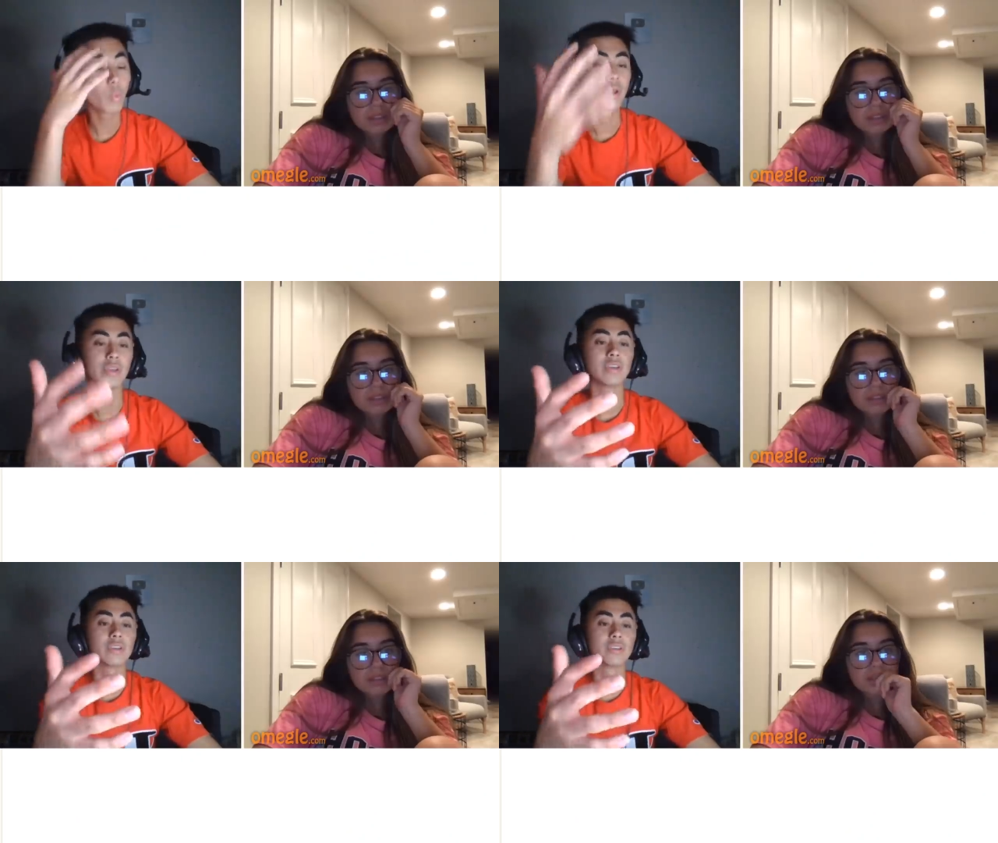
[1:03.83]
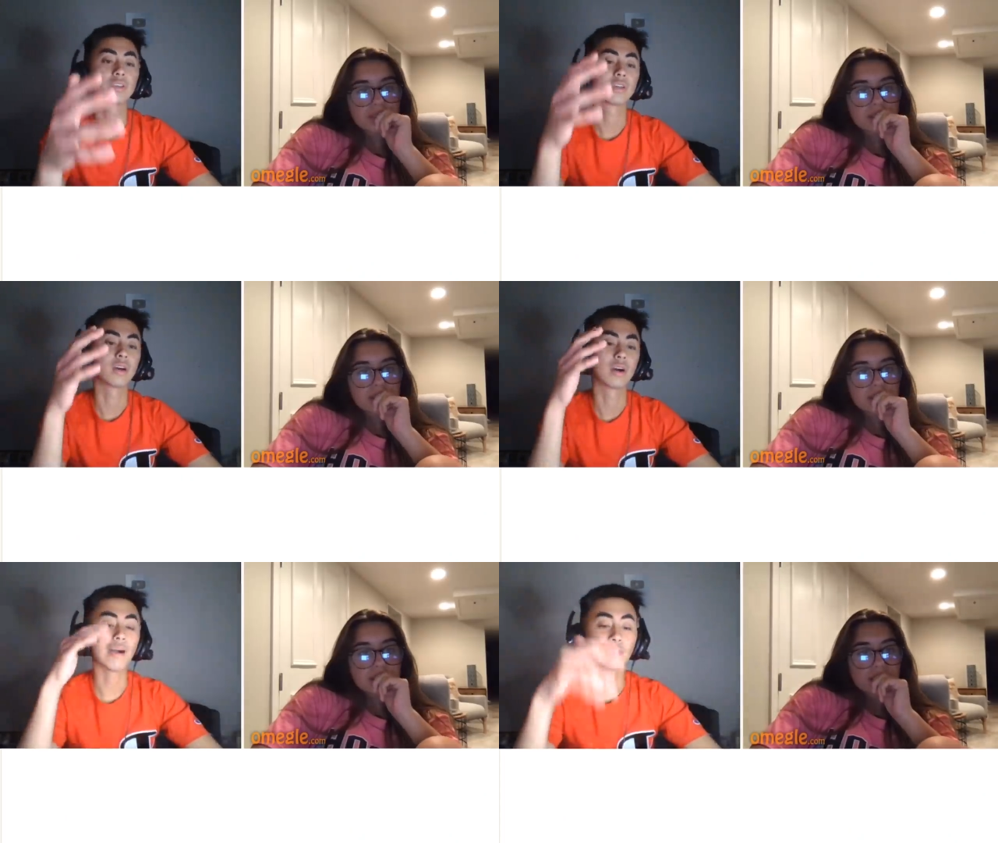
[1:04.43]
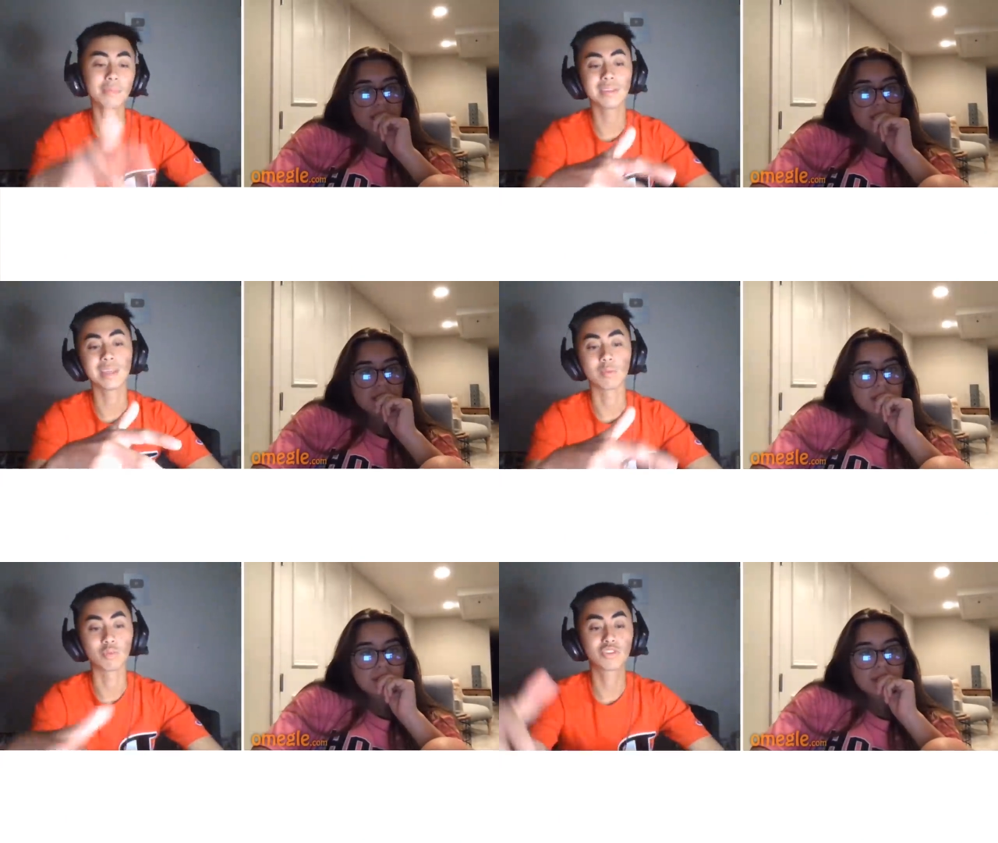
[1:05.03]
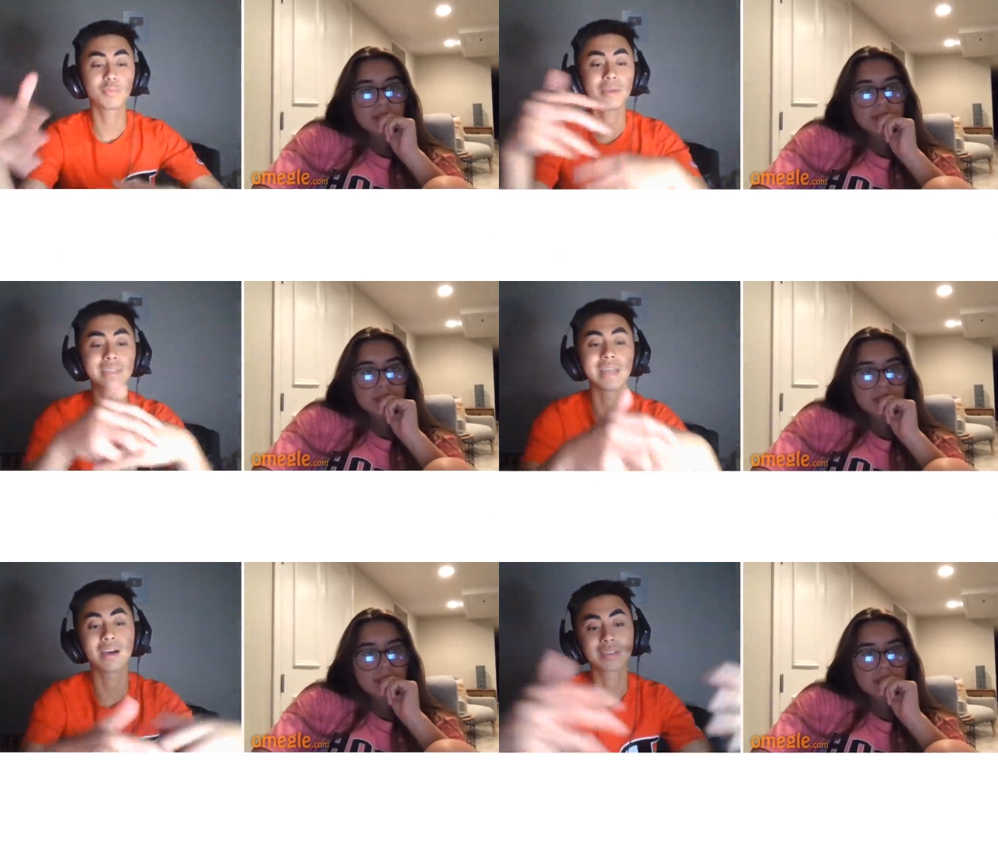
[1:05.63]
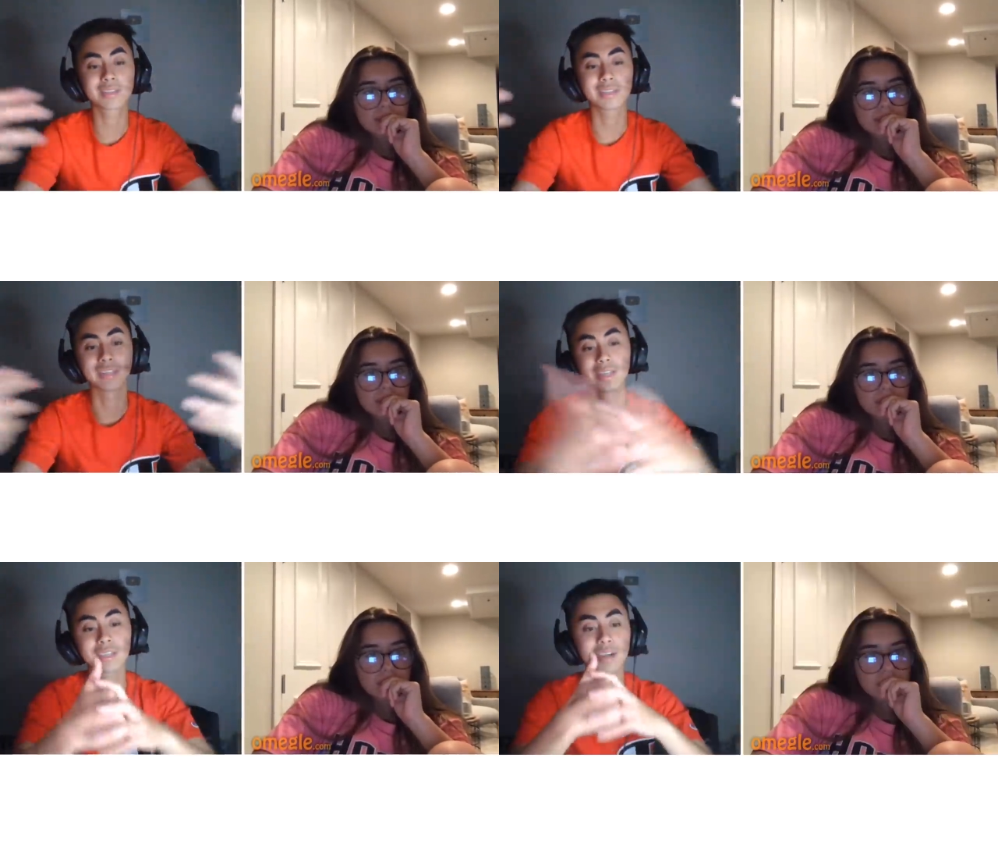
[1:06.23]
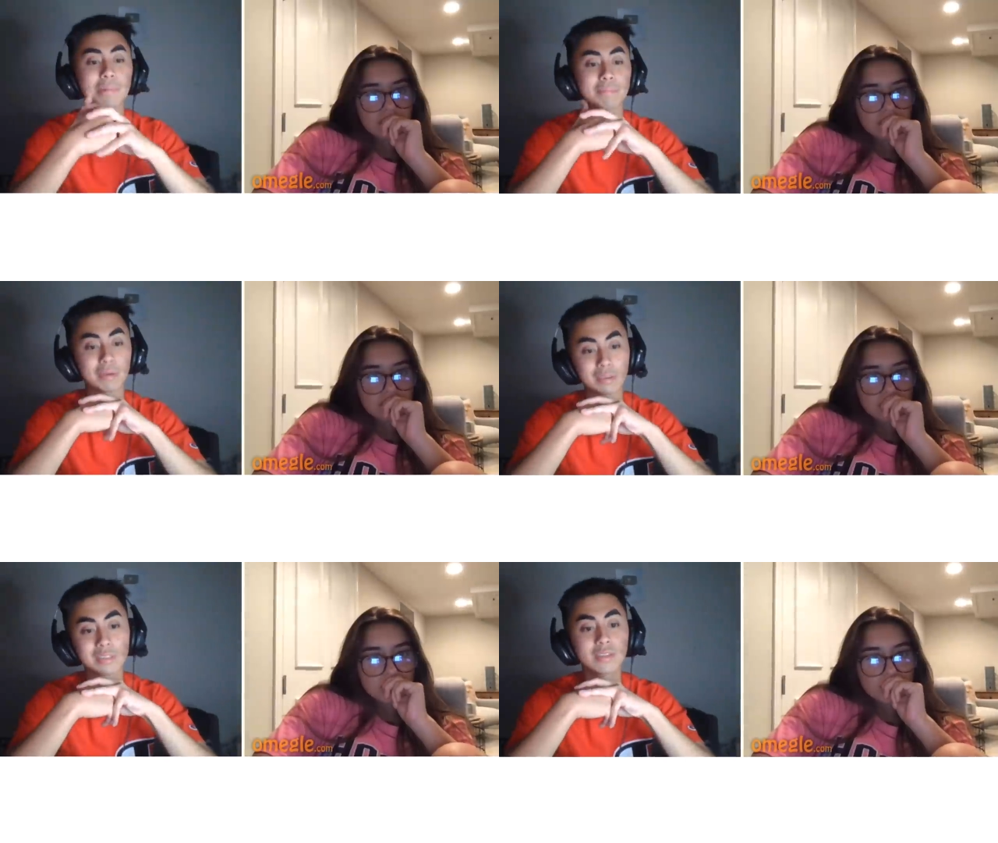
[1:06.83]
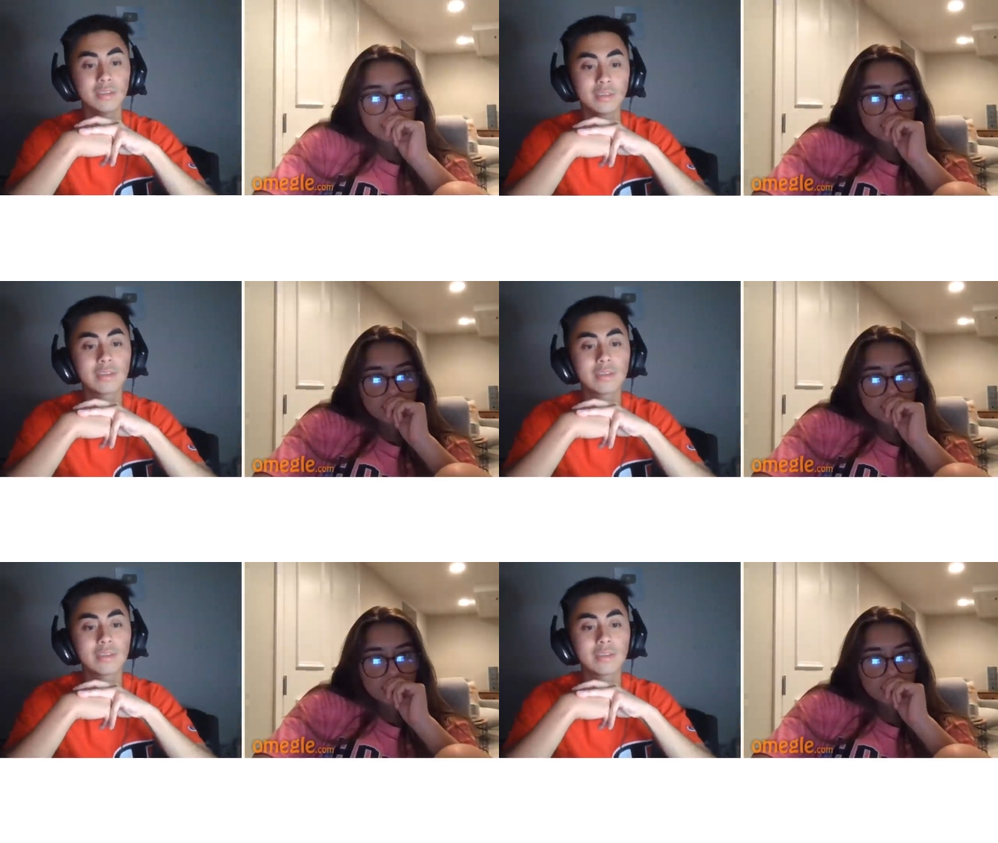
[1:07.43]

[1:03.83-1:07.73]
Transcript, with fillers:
Speaker 1: Wait, I'm from L A. Would you be down to link up in person?